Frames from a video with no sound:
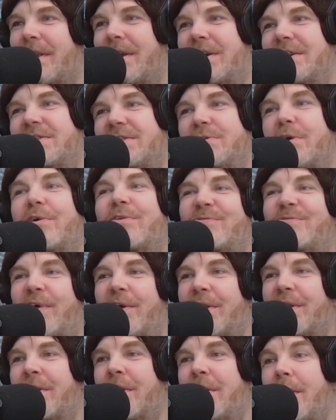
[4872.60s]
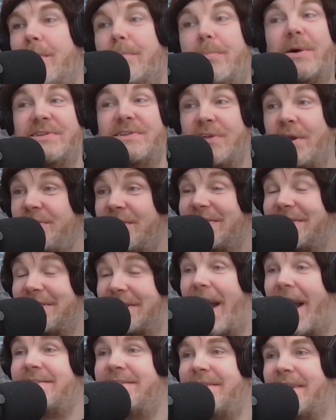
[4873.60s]
So funny. But it's not just
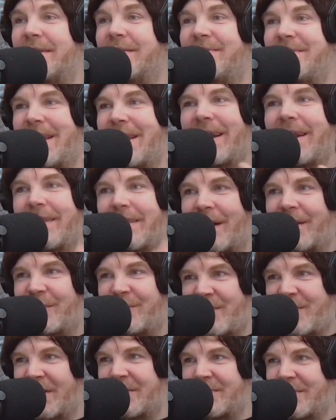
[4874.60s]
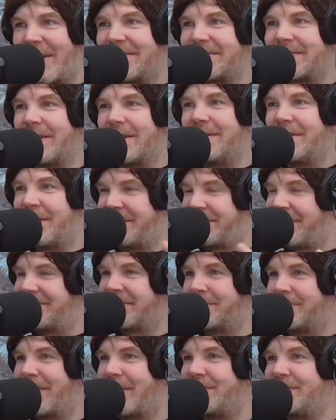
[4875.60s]
the acting. The editor, Fred Raskin,
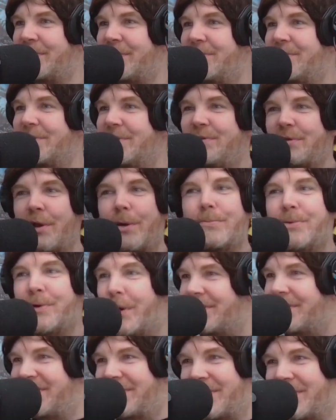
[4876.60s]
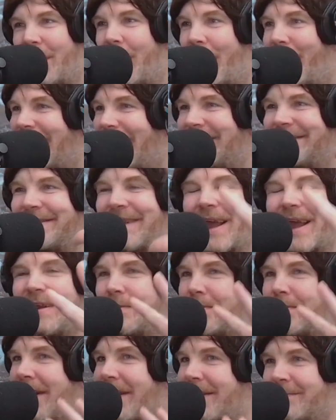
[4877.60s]
deserves a mention. The jump cuts are like
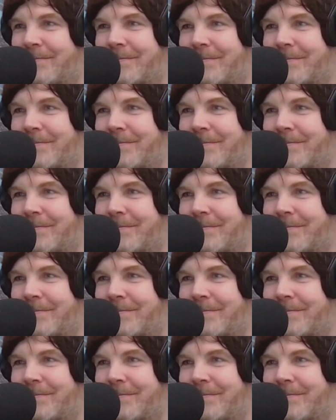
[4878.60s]
dynamite.